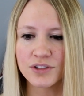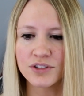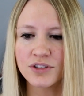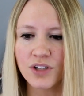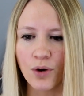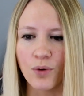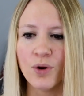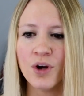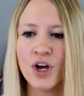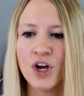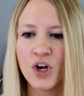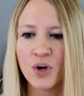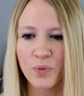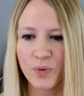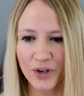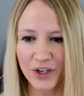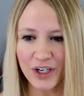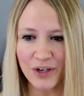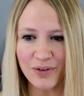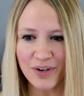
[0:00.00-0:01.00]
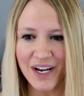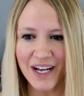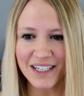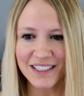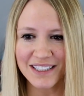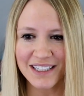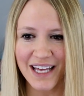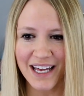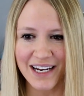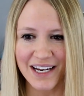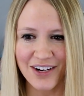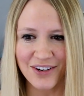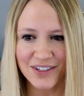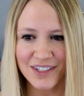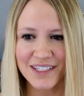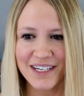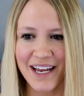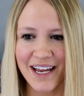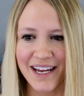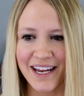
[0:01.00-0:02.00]
So, we're gonna react to that here
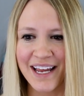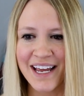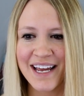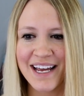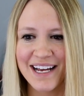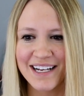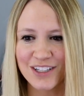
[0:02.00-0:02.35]
today.